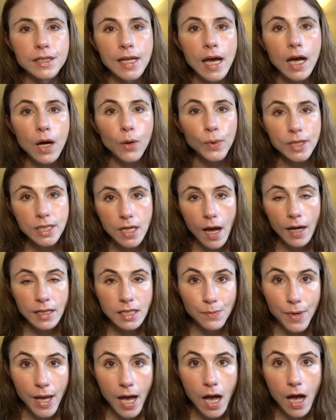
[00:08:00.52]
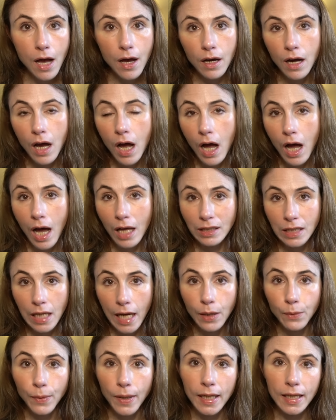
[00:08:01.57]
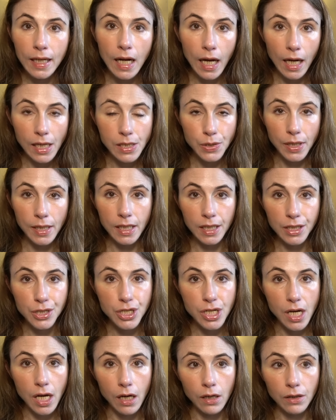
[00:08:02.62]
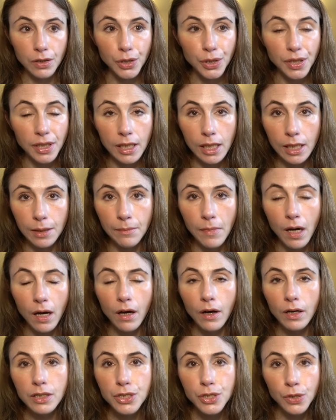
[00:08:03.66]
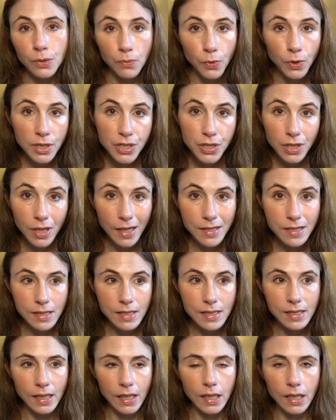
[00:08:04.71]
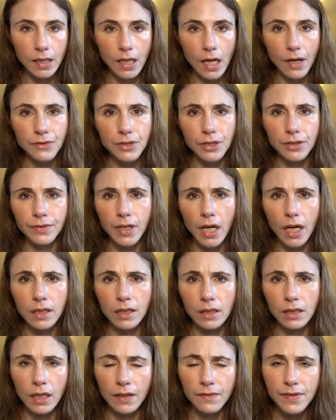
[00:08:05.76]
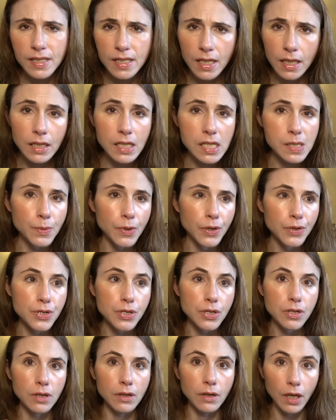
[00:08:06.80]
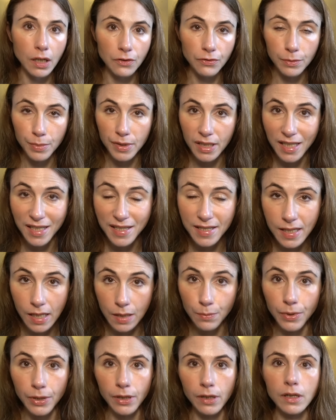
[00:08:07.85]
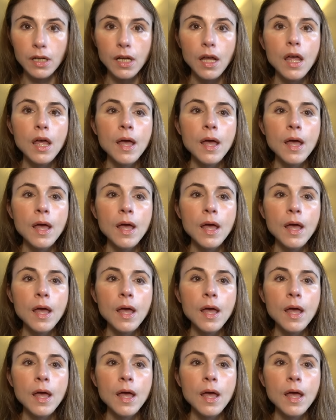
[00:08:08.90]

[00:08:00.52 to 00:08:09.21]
Now, we talked about a lightweight hydrating gel cream to moisturize the skin after you've gotten a lot of sun exposure or, God forbid, a sunburn.